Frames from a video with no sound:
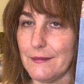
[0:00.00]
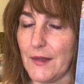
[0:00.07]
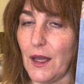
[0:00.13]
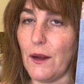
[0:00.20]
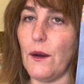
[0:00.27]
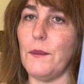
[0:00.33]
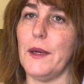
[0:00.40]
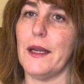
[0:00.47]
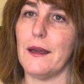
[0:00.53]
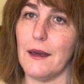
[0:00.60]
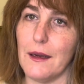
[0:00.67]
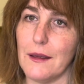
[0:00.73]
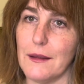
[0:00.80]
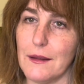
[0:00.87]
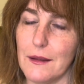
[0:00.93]
my
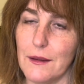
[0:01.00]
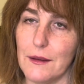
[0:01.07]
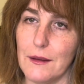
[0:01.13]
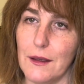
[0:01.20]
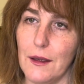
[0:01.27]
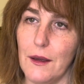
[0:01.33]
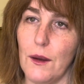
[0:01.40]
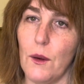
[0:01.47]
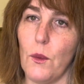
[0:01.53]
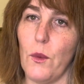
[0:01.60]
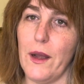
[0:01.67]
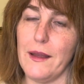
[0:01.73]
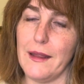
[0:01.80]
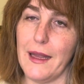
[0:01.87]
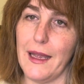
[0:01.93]
God,
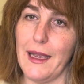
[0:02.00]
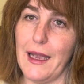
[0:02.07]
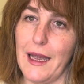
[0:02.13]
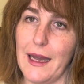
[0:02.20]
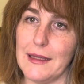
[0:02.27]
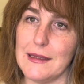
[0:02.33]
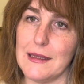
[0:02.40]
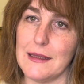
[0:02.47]
when they had,